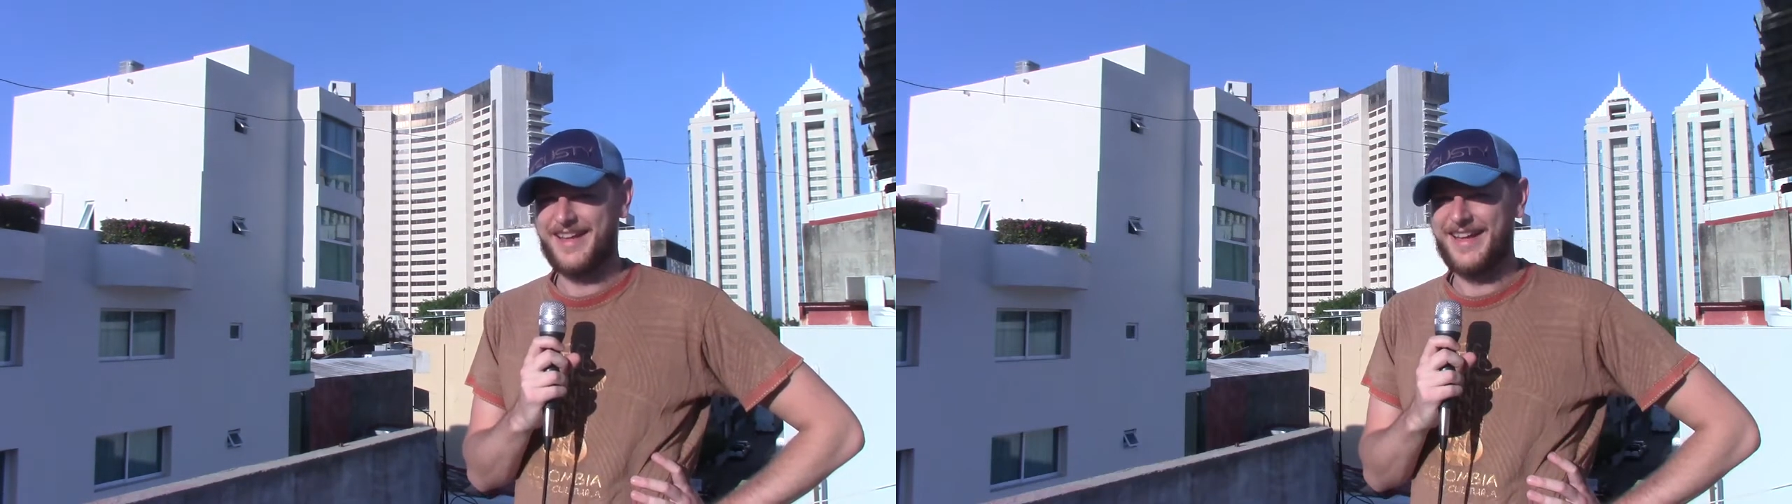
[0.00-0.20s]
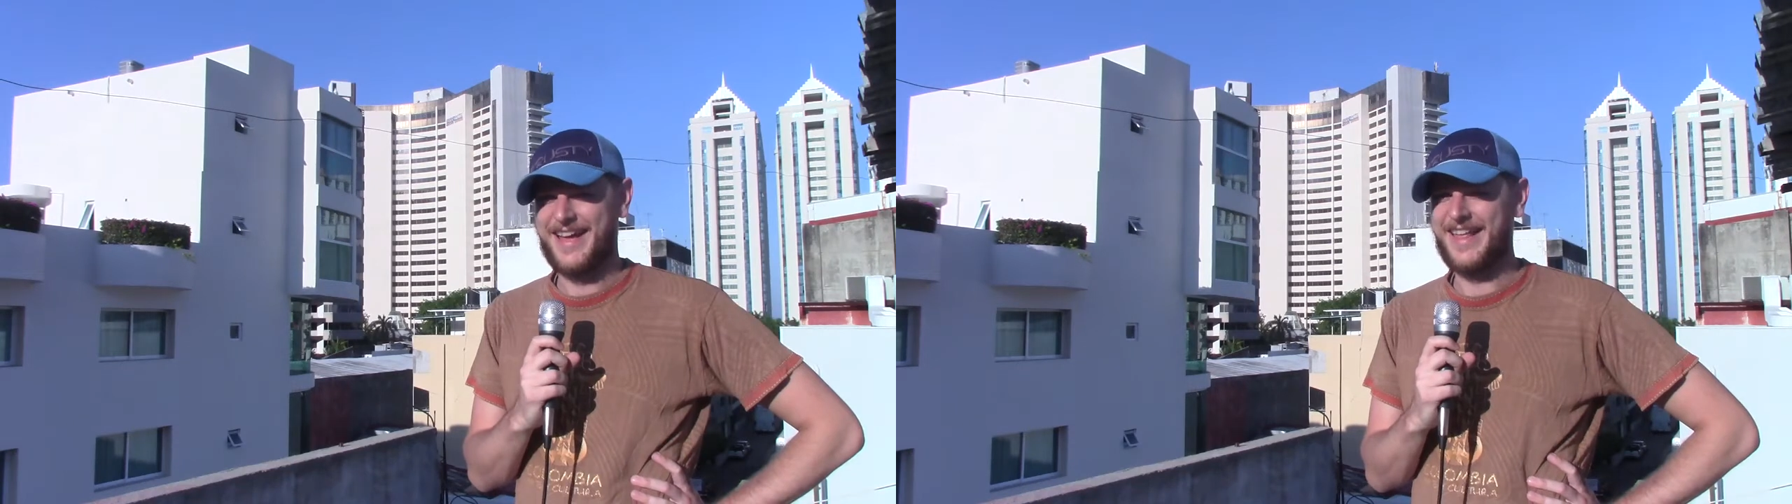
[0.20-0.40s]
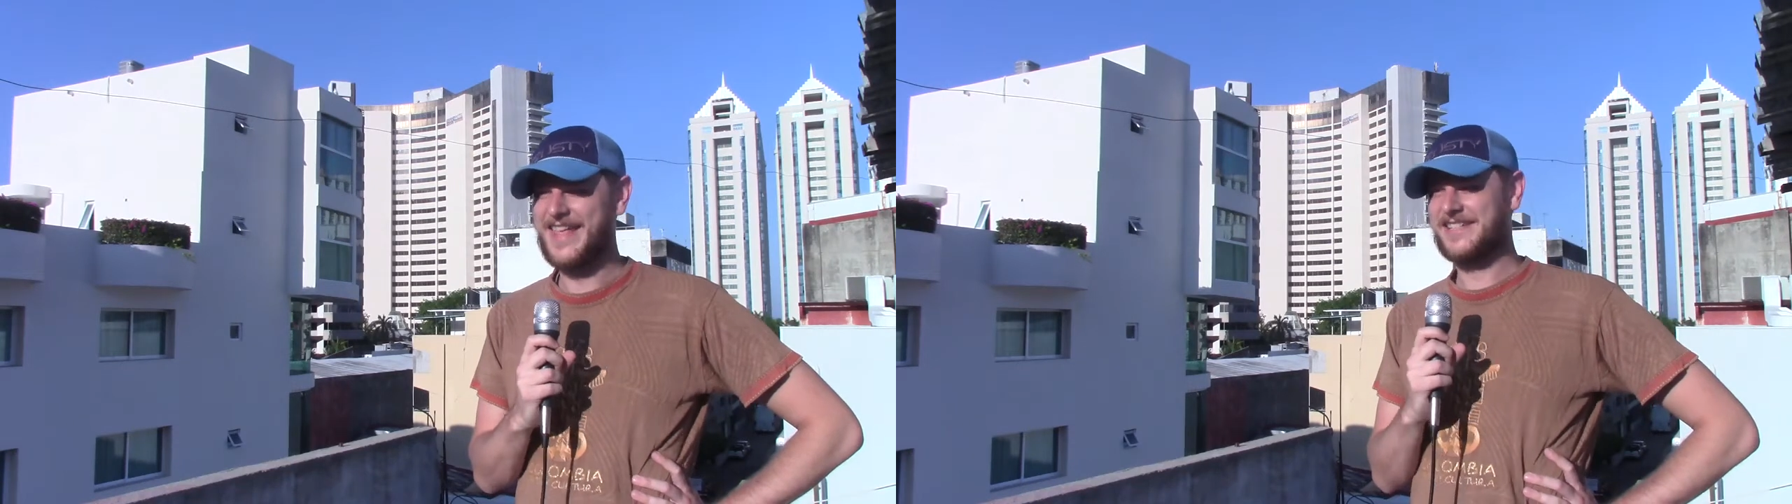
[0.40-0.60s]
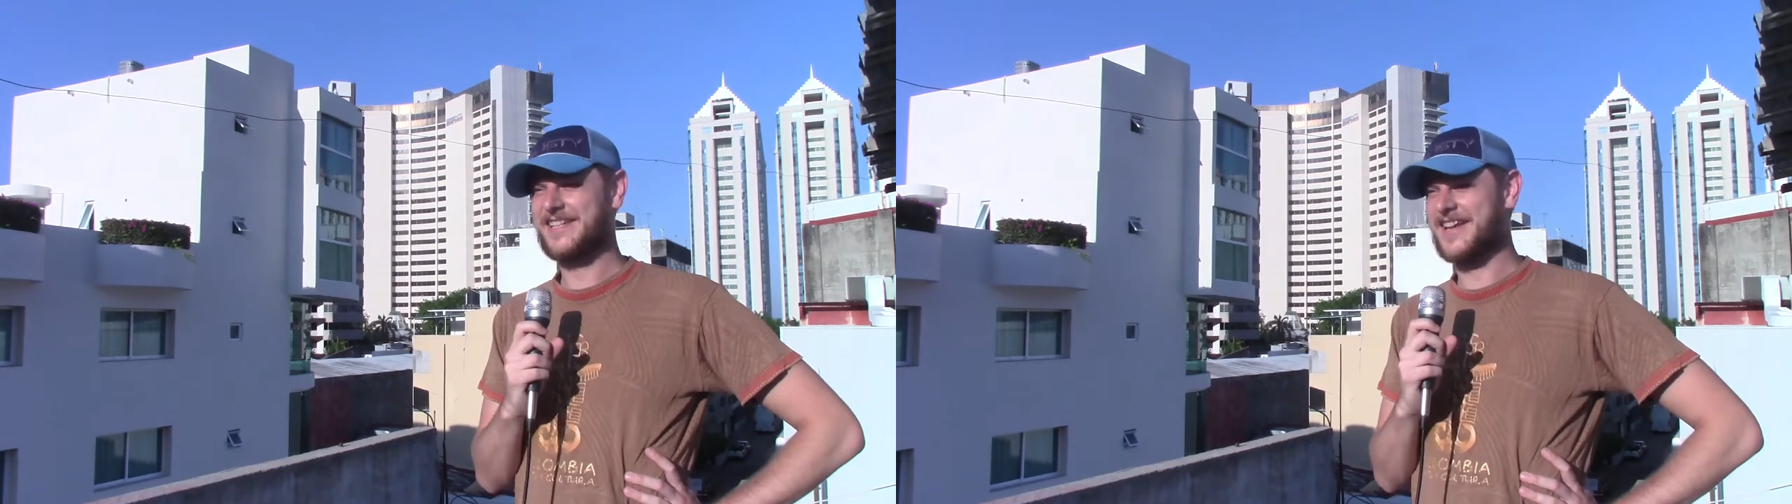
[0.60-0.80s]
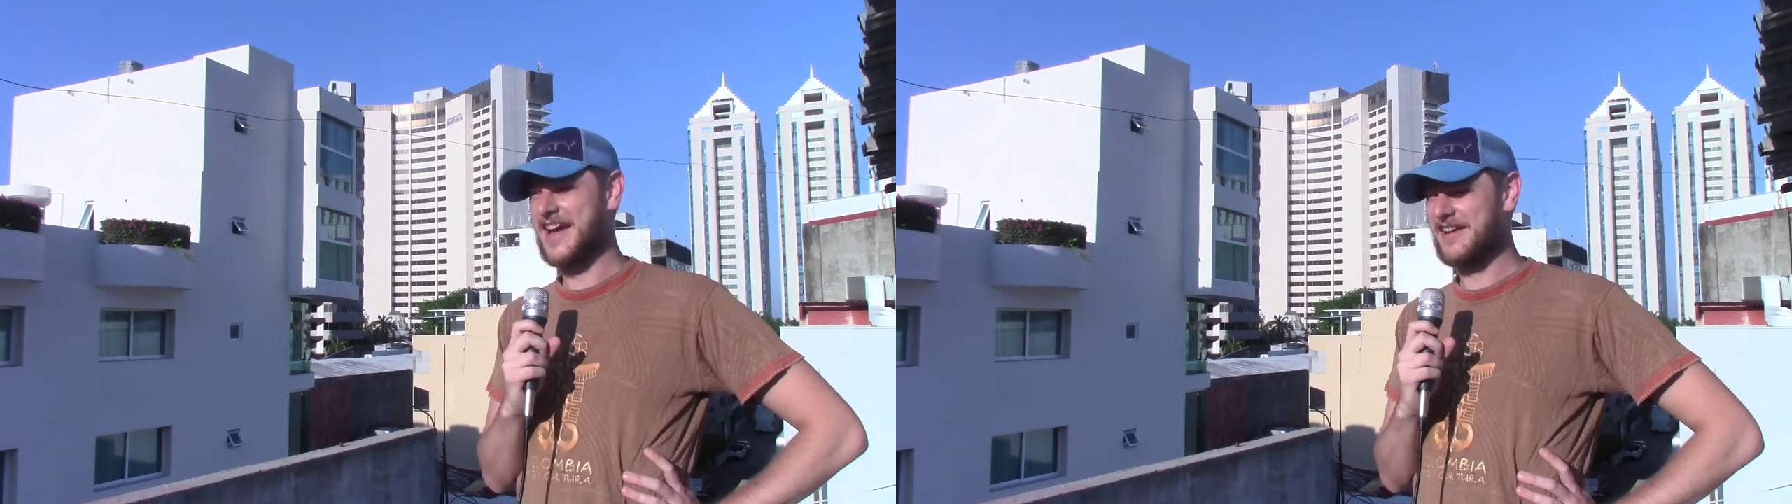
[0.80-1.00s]
And that's
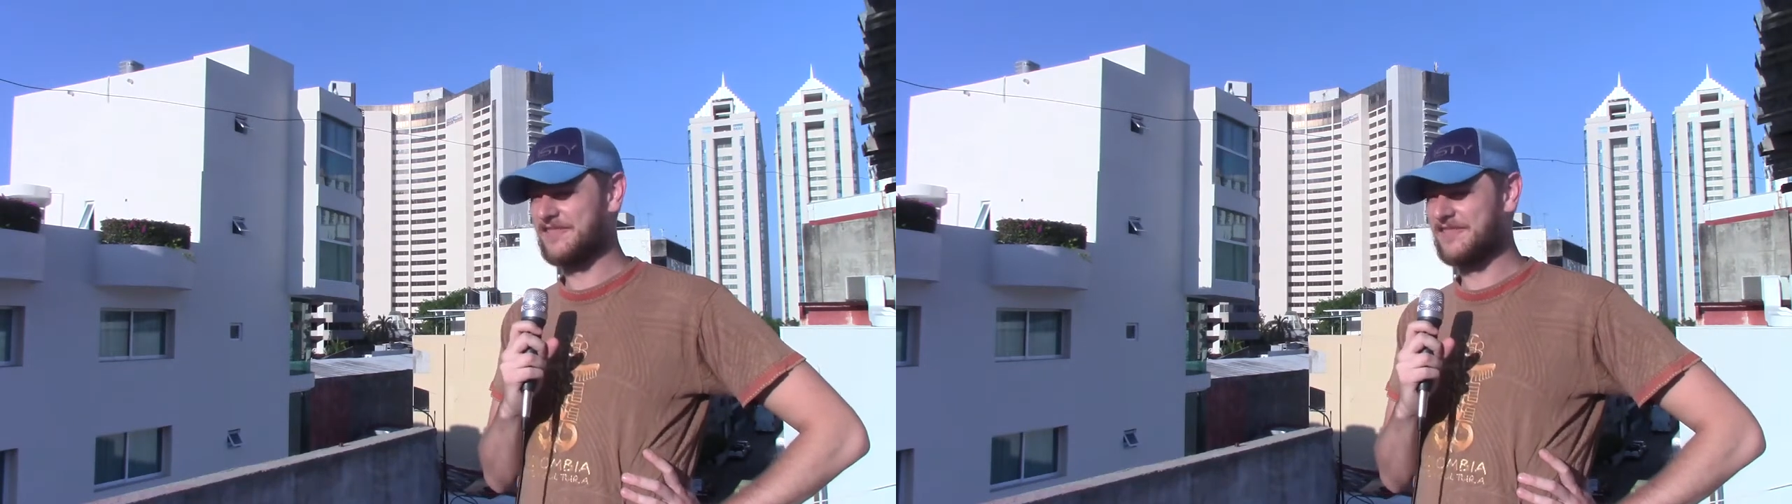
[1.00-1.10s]
the kind